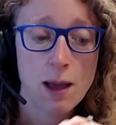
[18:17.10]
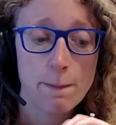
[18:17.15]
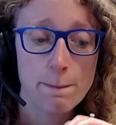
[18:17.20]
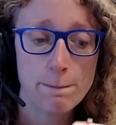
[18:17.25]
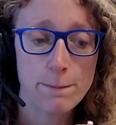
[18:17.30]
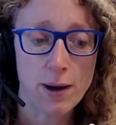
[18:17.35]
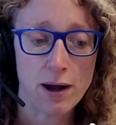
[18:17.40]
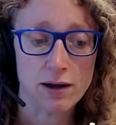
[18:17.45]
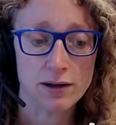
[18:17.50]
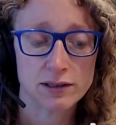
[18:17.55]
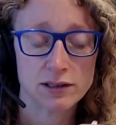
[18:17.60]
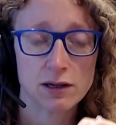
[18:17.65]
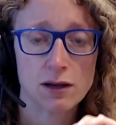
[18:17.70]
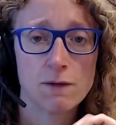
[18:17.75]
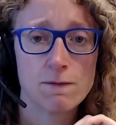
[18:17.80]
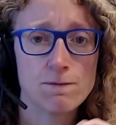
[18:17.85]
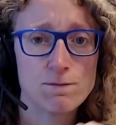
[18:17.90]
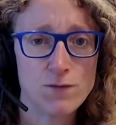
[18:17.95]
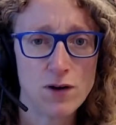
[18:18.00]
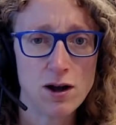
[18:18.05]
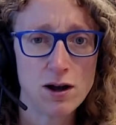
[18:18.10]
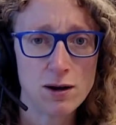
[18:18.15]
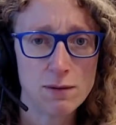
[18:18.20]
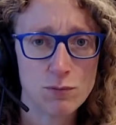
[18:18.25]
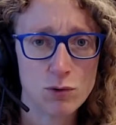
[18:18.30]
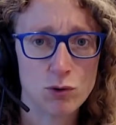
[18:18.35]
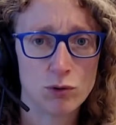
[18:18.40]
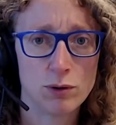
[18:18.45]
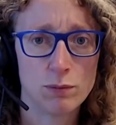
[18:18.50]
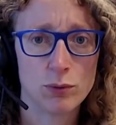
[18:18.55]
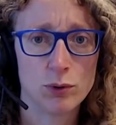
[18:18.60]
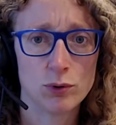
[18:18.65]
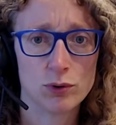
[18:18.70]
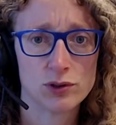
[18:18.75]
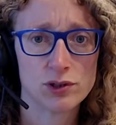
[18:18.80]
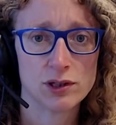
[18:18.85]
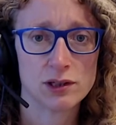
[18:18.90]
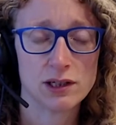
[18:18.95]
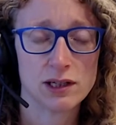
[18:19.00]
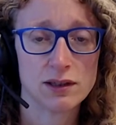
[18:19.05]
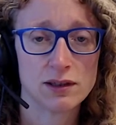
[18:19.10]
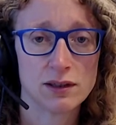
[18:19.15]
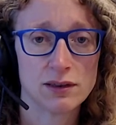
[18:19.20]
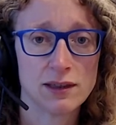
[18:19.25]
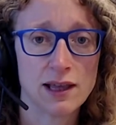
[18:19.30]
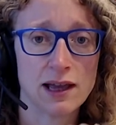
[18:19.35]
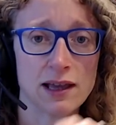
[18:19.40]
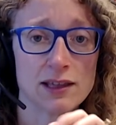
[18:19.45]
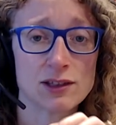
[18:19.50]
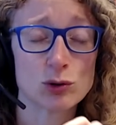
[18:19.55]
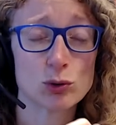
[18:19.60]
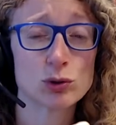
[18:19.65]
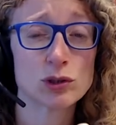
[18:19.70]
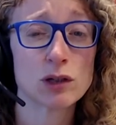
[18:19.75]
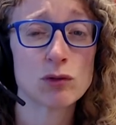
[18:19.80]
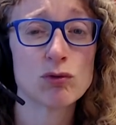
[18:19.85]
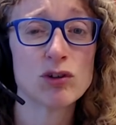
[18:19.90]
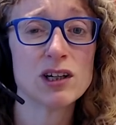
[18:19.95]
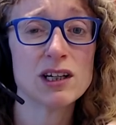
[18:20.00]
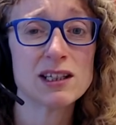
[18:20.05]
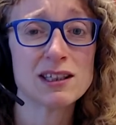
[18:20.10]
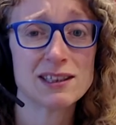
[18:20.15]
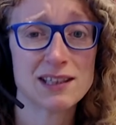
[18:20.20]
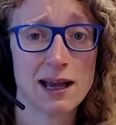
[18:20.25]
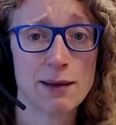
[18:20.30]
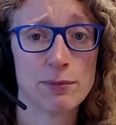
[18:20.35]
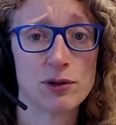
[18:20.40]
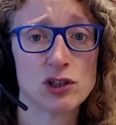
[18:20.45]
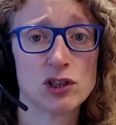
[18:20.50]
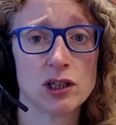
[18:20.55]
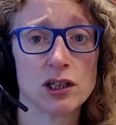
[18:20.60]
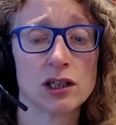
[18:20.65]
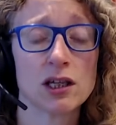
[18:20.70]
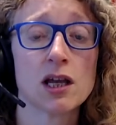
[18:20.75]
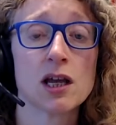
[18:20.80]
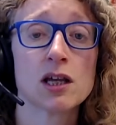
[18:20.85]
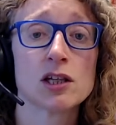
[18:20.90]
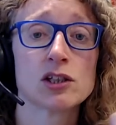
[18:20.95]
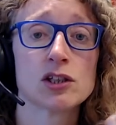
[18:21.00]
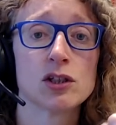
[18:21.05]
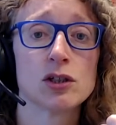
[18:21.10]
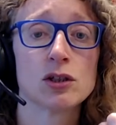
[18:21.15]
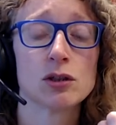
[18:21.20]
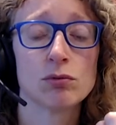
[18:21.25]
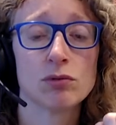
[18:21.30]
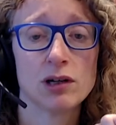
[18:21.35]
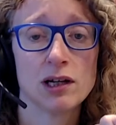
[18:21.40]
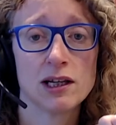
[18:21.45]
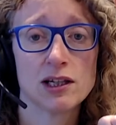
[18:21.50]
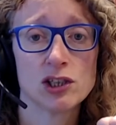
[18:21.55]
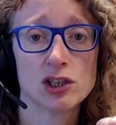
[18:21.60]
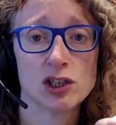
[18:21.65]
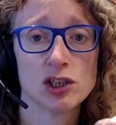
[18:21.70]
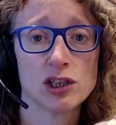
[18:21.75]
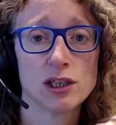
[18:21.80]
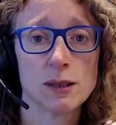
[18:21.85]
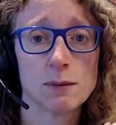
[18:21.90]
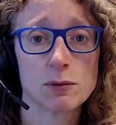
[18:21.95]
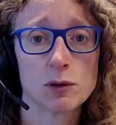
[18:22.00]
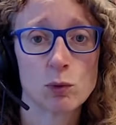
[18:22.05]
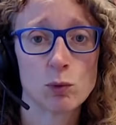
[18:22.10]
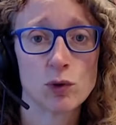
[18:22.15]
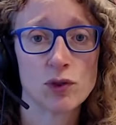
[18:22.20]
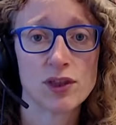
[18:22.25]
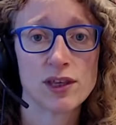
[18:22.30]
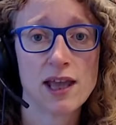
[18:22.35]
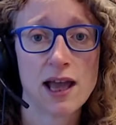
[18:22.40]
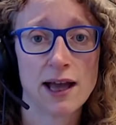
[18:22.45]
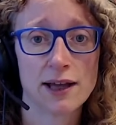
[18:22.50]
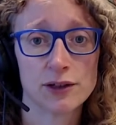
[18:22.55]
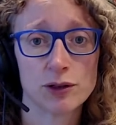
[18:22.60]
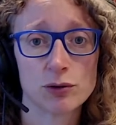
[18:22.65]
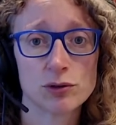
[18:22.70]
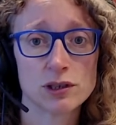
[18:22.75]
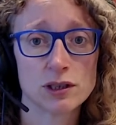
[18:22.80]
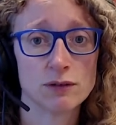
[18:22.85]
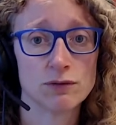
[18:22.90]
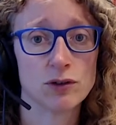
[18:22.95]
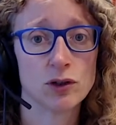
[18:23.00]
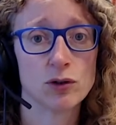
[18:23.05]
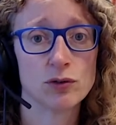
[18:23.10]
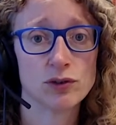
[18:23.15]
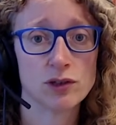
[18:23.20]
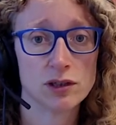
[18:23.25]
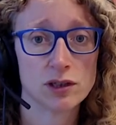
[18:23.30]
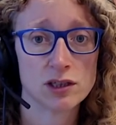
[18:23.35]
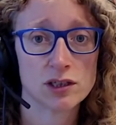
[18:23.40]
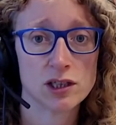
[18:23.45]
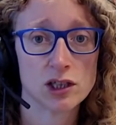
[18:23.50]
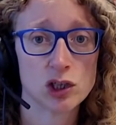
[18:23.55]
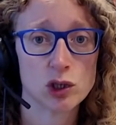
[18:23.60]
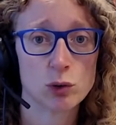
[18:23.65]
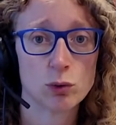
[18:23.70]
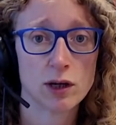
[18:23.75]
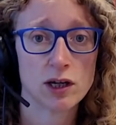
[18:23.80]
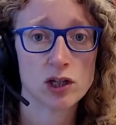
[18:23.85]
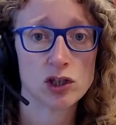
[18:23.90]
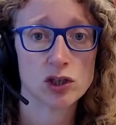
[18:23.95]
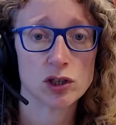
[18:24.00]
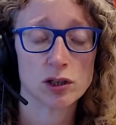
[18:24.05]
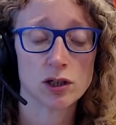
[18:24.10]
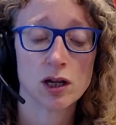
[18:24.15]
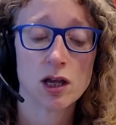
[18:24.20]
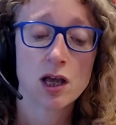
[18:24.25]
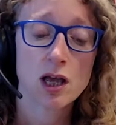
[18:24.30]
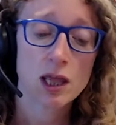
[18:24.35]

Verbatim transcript: But far more importantly than that, it's also really damaging to the relationships with the adults involved in the situation.